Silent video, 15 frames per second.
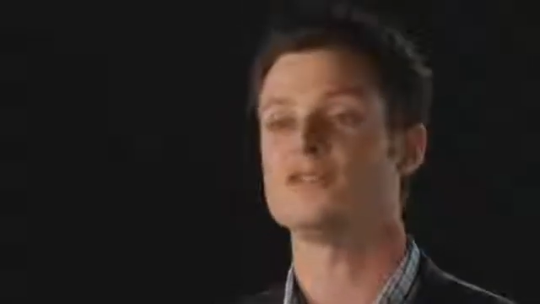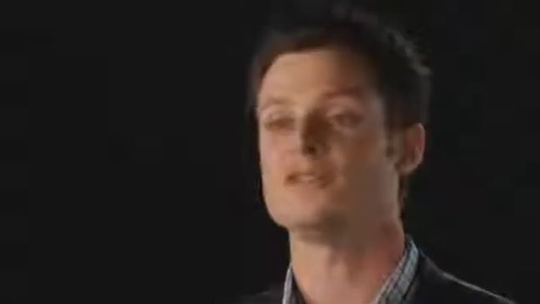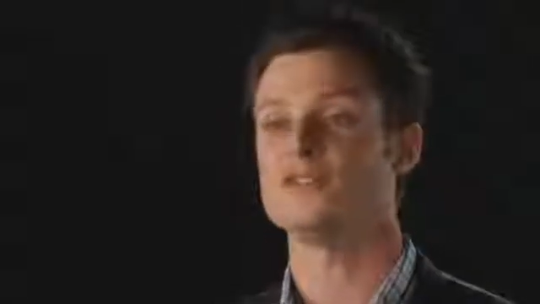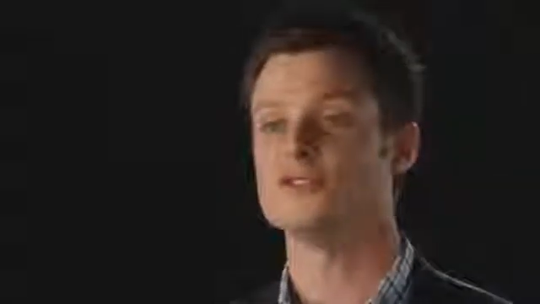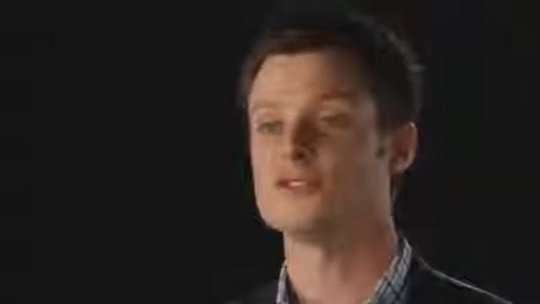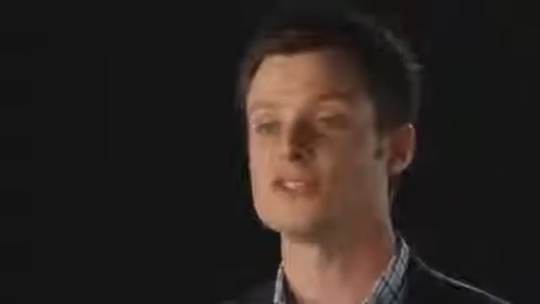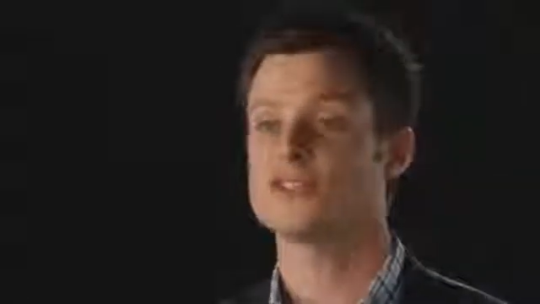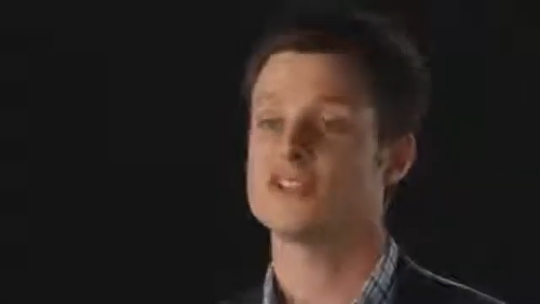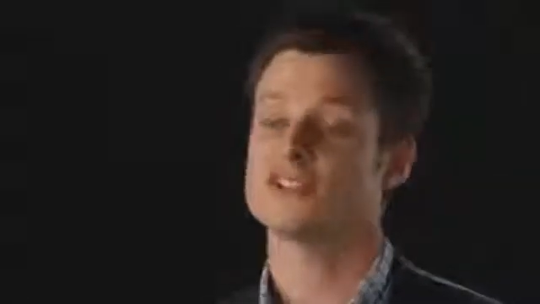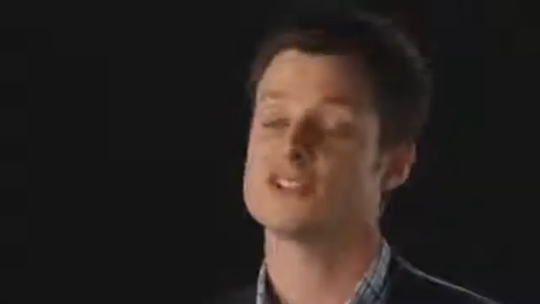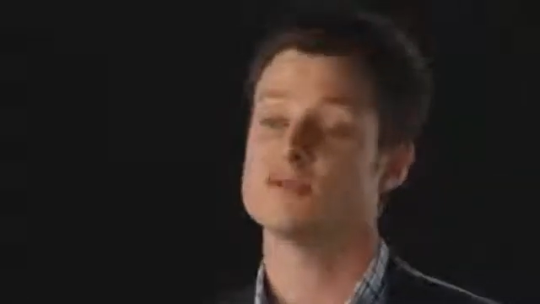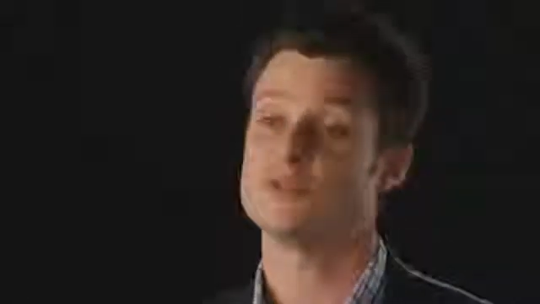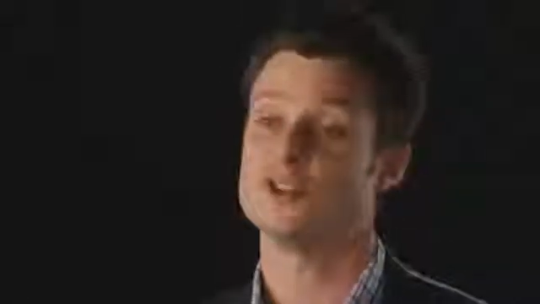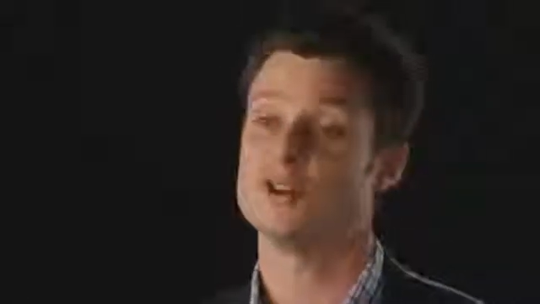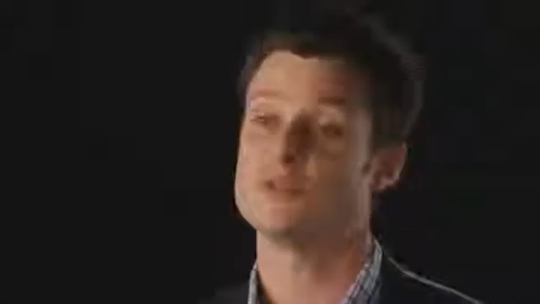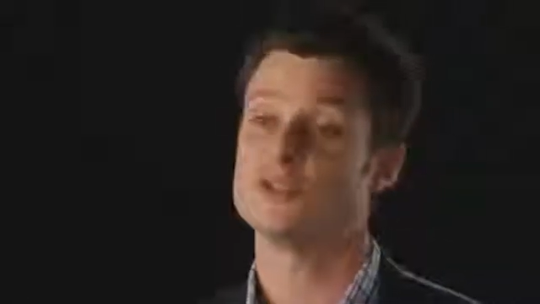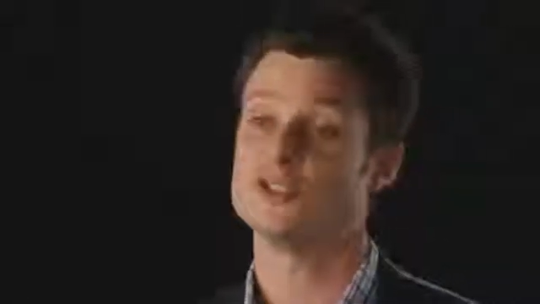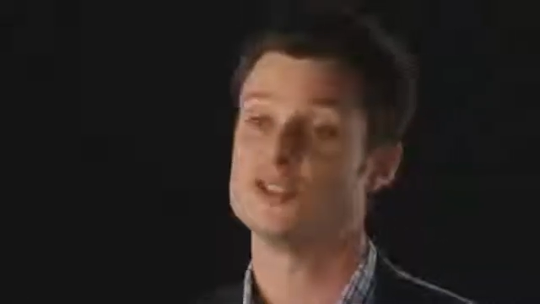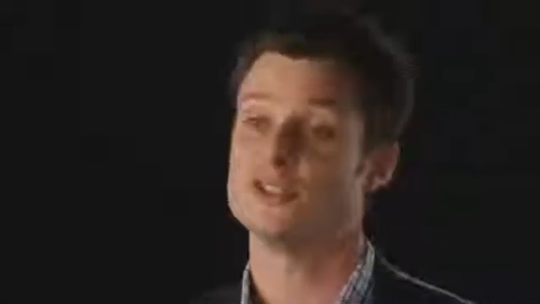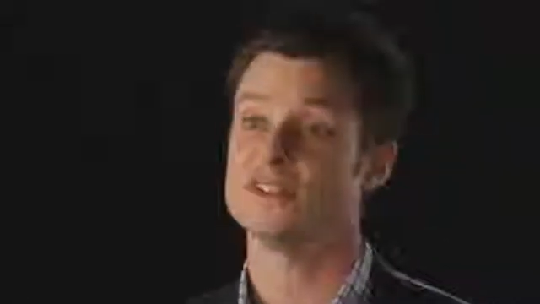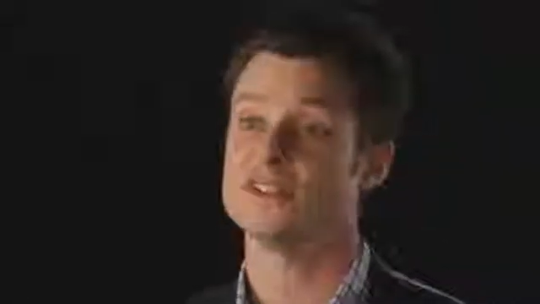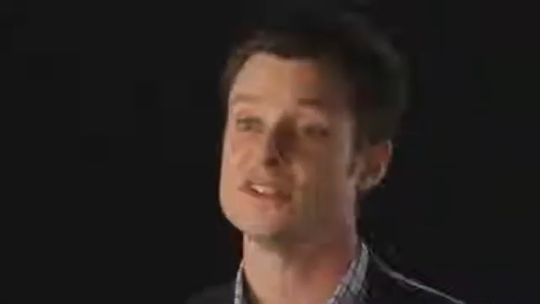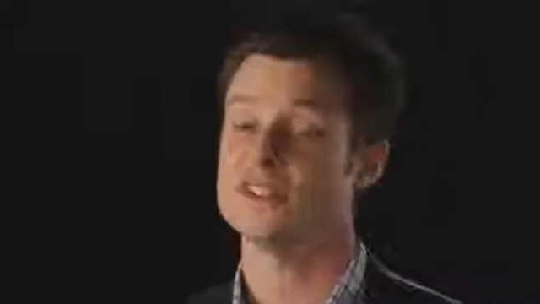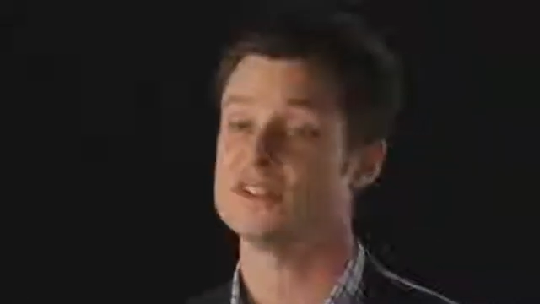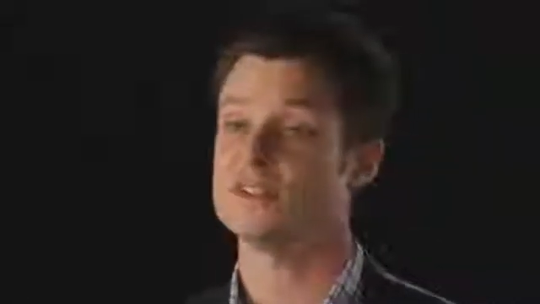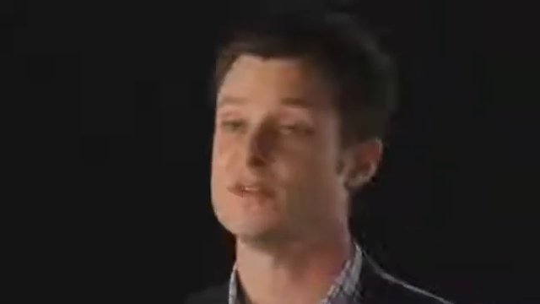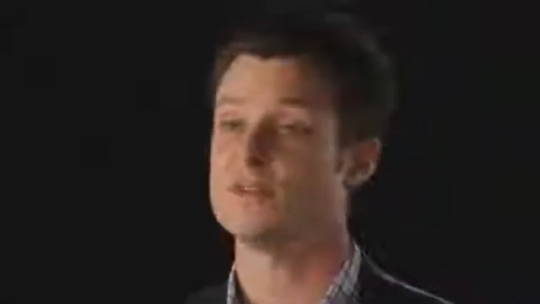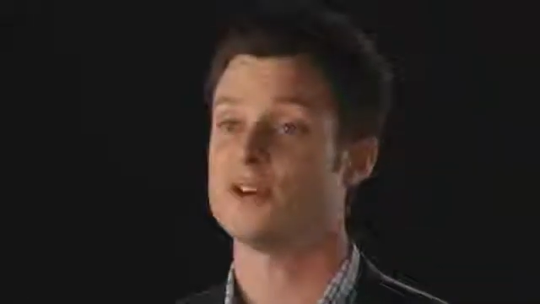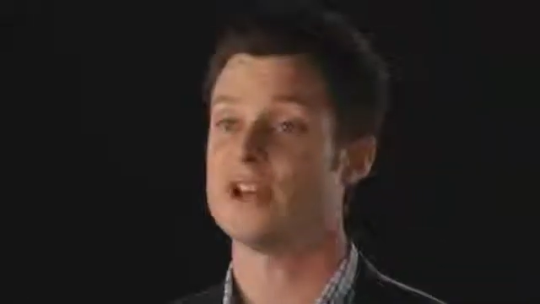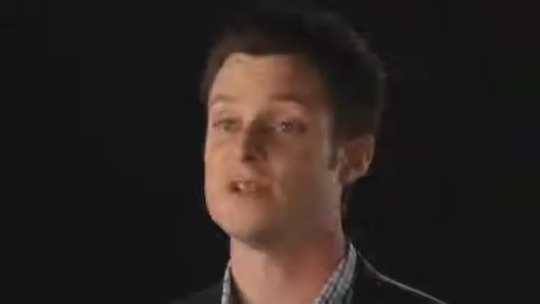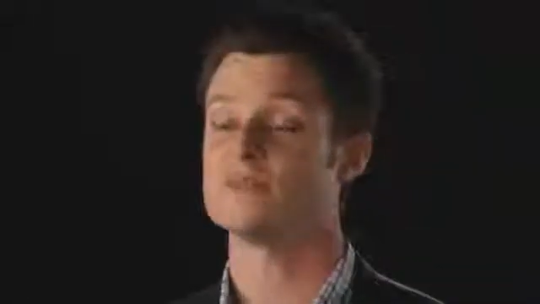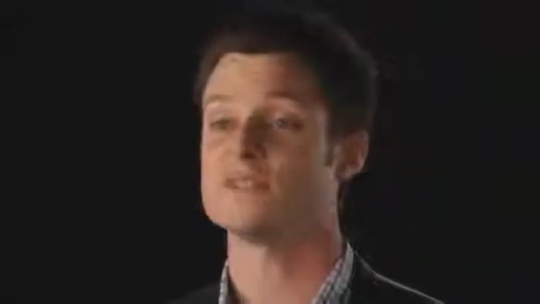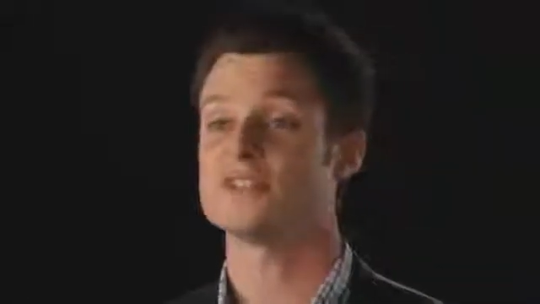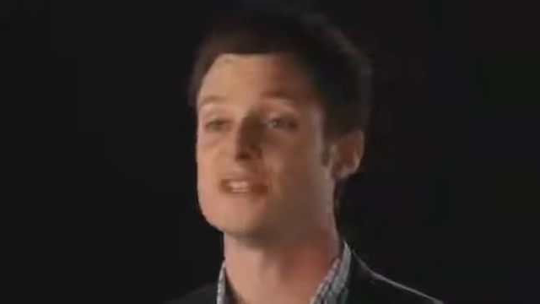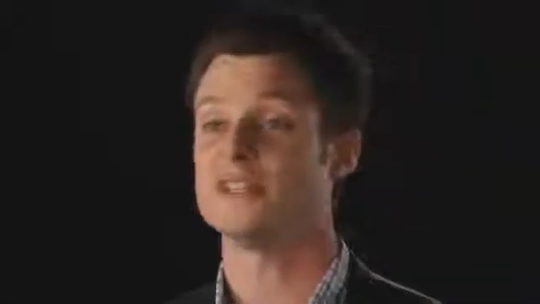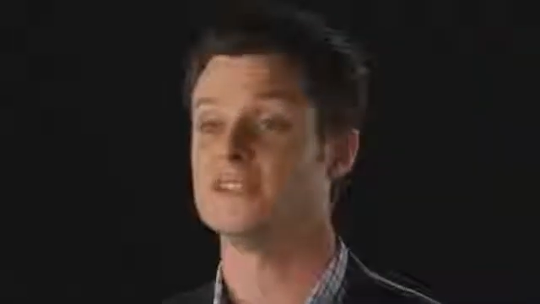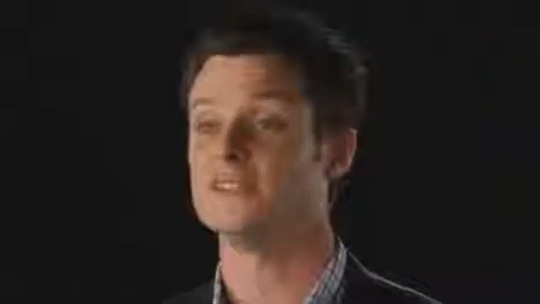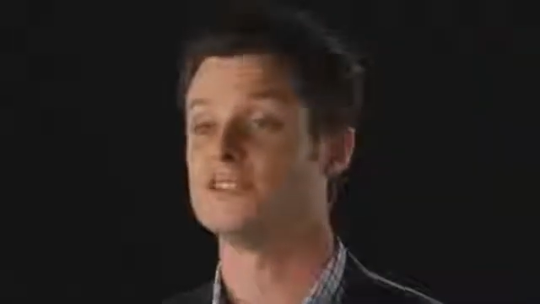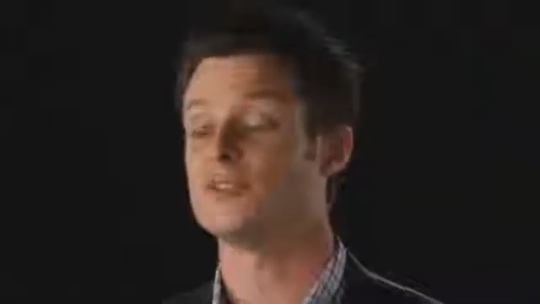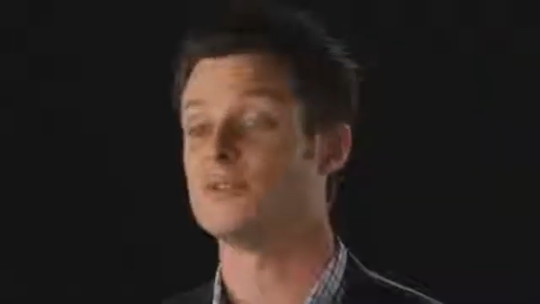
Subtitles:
for those customer opportunities that perhaps sales,